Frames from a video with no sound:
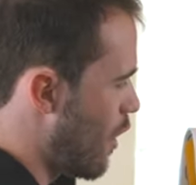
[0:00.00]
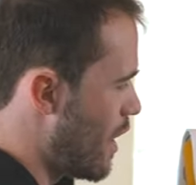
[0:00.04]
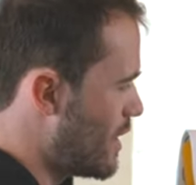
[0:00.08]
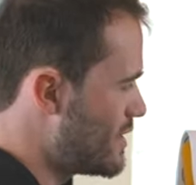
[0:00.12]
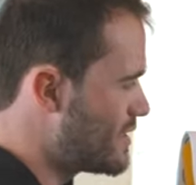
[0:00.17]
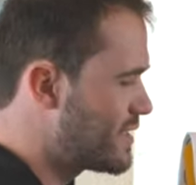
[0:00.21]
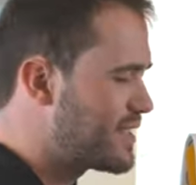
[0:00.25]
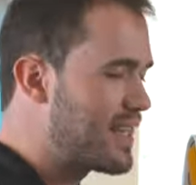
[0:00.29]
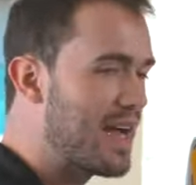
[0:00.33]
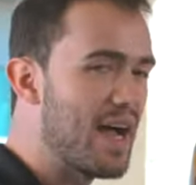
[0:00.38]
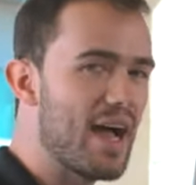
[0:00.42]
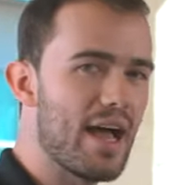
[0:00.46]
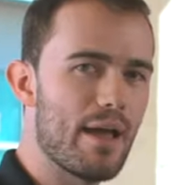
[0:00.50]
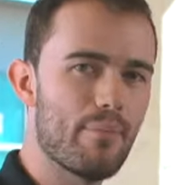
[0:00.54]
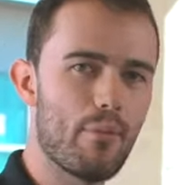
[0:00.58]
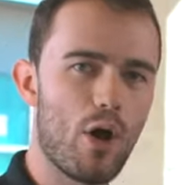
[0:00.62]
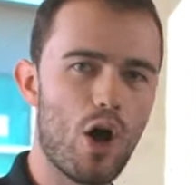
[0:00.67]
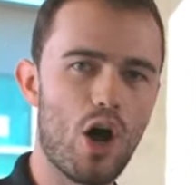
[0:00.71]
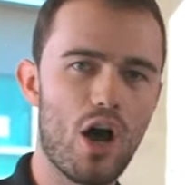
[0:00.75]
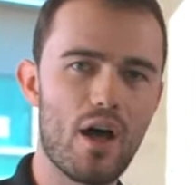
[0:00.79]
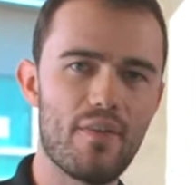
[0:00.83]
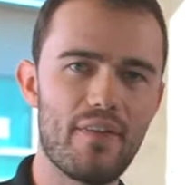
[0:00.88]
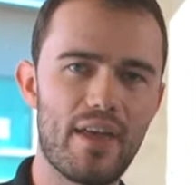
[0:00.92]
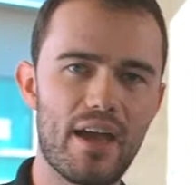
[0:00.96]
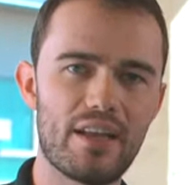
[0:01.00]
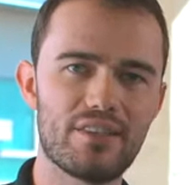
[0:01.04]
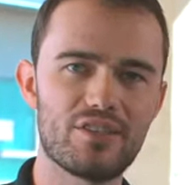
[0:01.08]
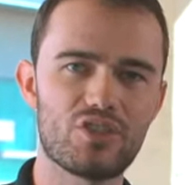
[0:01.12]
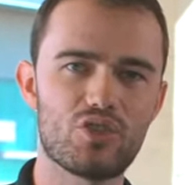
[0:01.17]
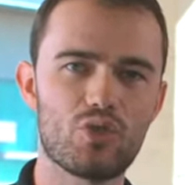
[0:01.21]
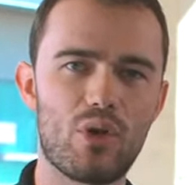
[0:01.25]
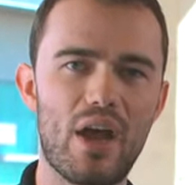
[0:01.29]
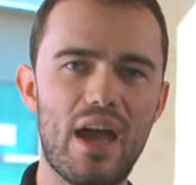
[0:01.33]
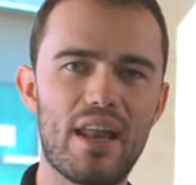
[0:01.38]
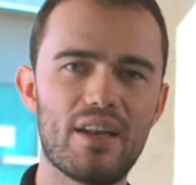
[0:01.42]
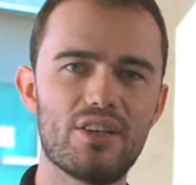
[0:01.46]
one time on that
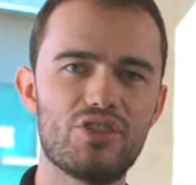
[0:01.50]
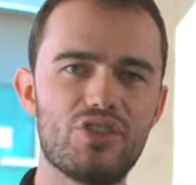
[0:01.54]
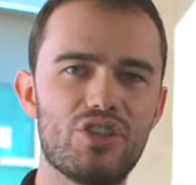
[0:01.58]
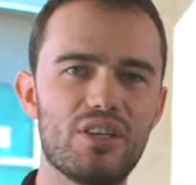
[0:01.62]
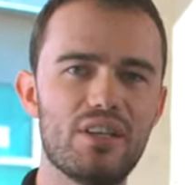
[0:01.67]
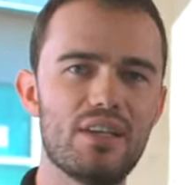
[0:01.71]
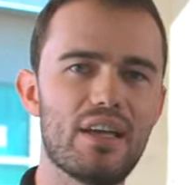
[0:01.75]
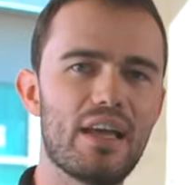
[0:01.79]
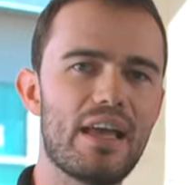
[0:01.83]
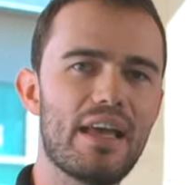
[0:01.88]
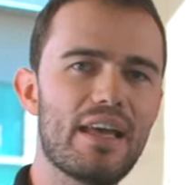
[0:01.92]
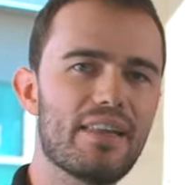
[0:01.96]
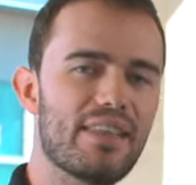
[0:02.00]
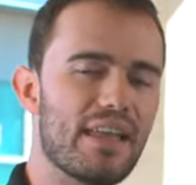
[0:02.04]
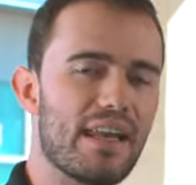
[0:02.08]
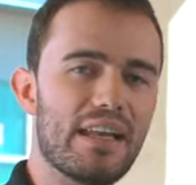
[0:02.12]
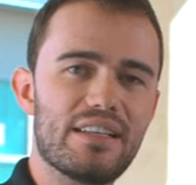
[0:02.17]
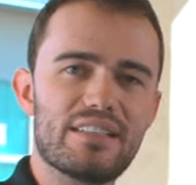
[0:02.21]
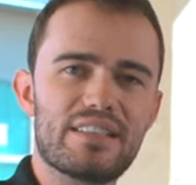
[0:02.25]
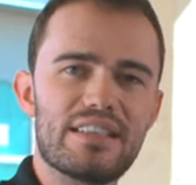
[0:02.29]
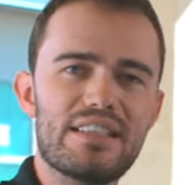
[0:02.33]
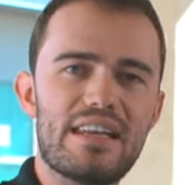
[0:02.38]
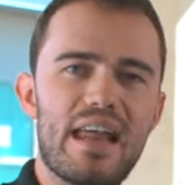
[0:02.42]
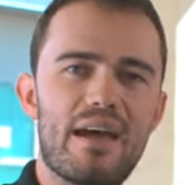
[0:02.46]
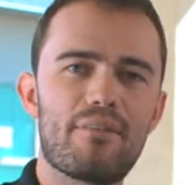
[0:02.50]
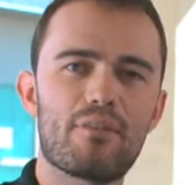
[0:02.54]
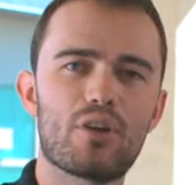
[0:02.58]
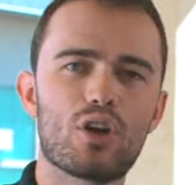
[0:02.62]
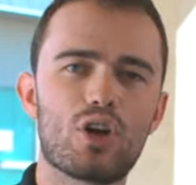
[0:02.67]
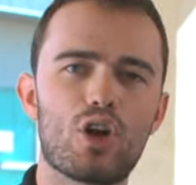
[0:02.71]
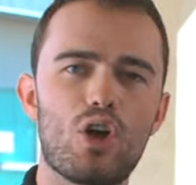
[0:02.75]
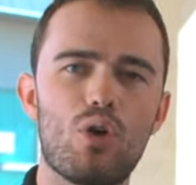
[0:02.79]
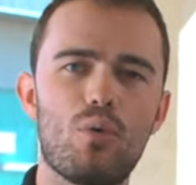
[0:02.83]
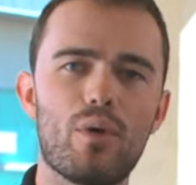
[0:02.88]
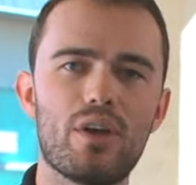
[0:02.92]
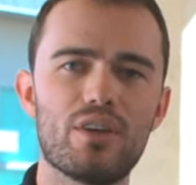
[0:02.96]
strategy, that it's
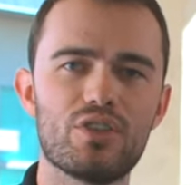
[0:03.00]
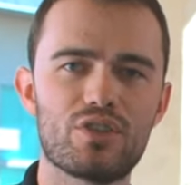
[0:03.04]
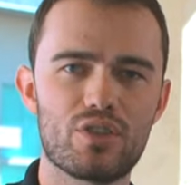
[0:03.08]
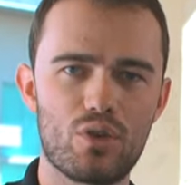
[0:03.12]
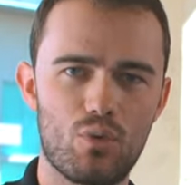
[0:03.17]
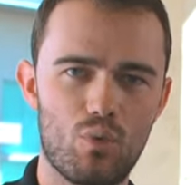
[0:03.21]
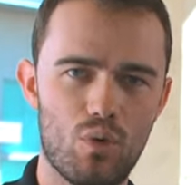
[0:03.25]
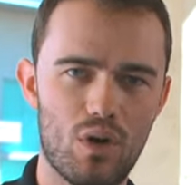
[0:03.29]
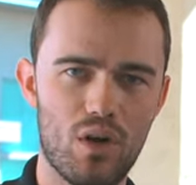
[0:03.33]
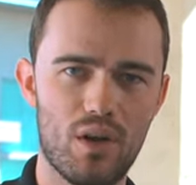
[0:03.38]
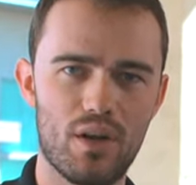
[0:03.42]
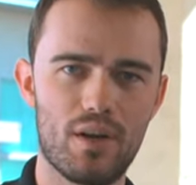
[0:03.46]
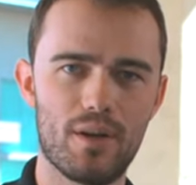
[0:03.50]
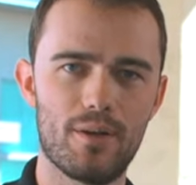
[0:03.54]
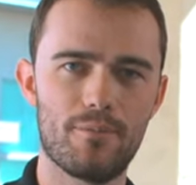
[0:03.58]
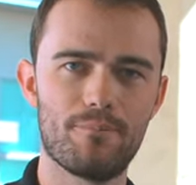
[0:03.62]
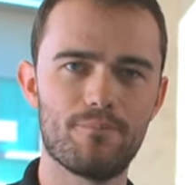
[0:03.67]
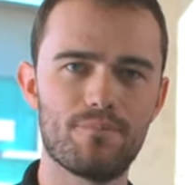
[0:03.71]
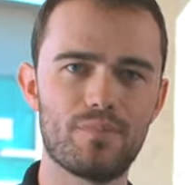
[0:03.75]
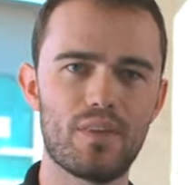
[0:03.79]
never going to work.